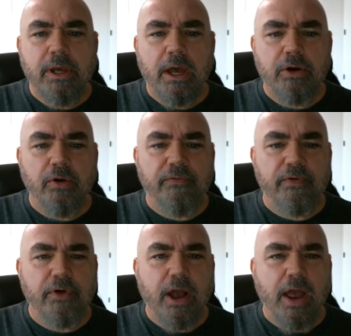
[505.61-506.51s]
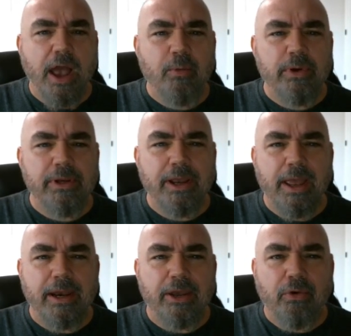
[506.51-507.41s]
I don't know if I wouldn't
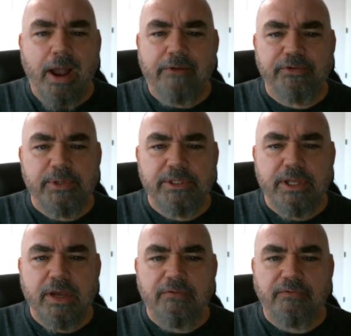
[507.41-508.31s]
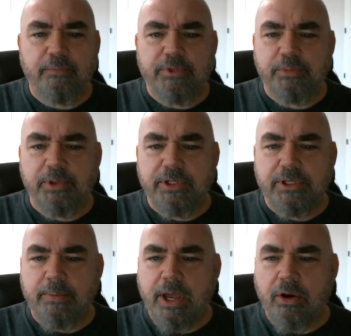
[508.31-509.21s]
get any Craftsman stuff just because
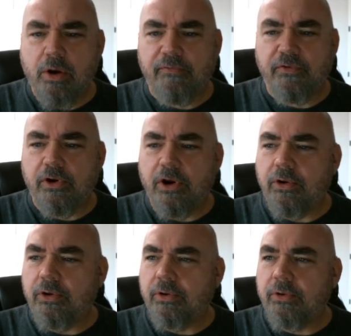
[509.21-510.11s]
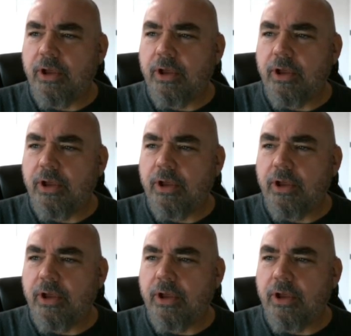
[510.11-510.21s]
I'm not going for another.